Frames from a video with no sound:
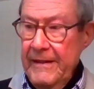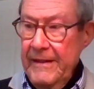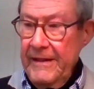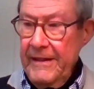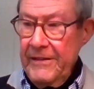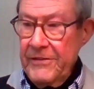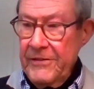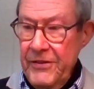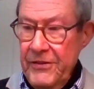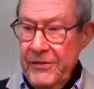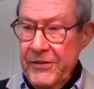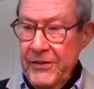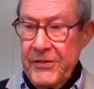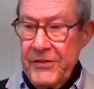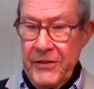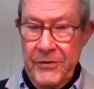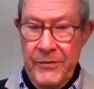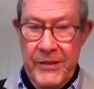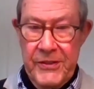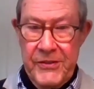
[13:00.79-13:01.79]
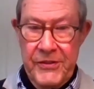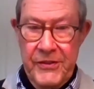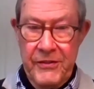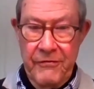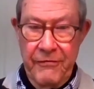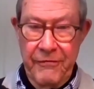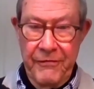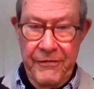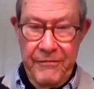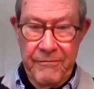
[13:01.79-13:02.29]
It's not just a question
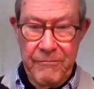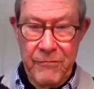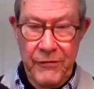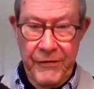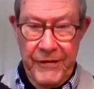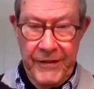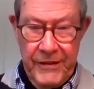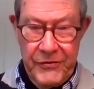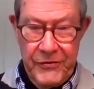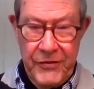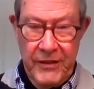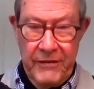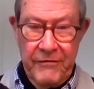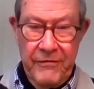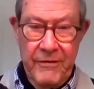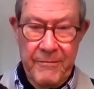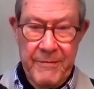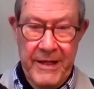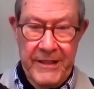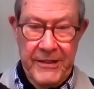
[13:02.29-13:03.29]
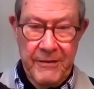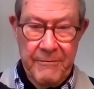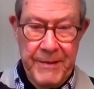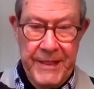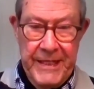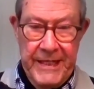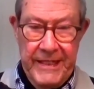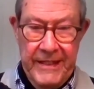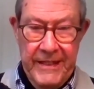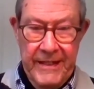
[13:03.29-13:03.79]
of moving a truck from A to
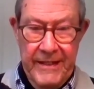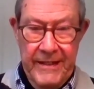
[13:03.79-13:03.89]
B,